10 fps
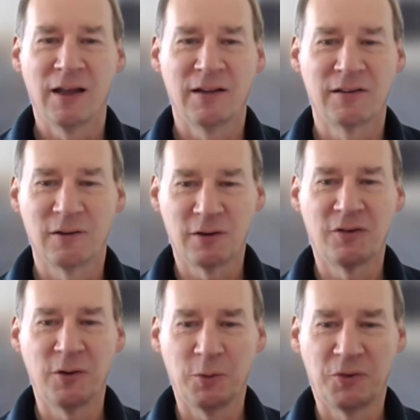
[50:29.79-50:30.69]
as long
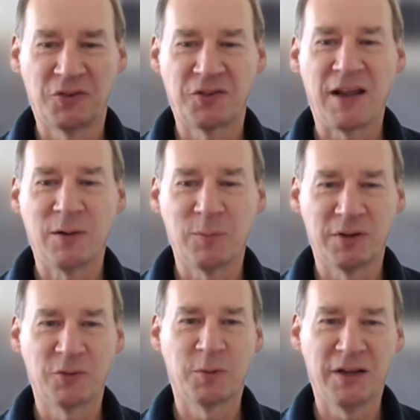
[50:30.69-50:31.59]
as you stayed
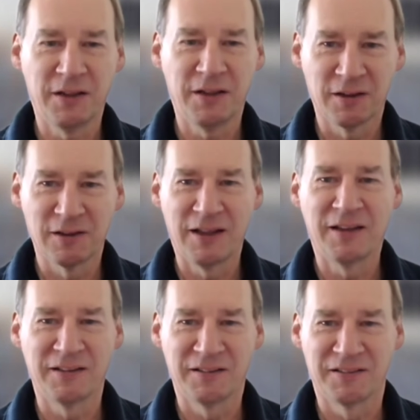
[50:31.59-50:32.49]
between the
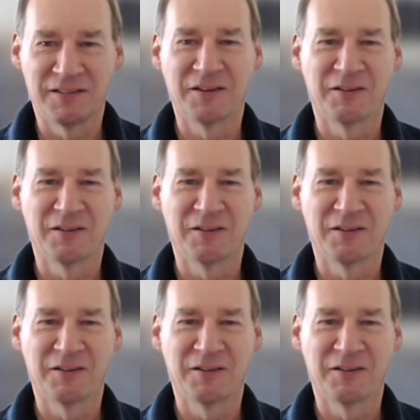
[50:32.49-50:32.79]
lanes.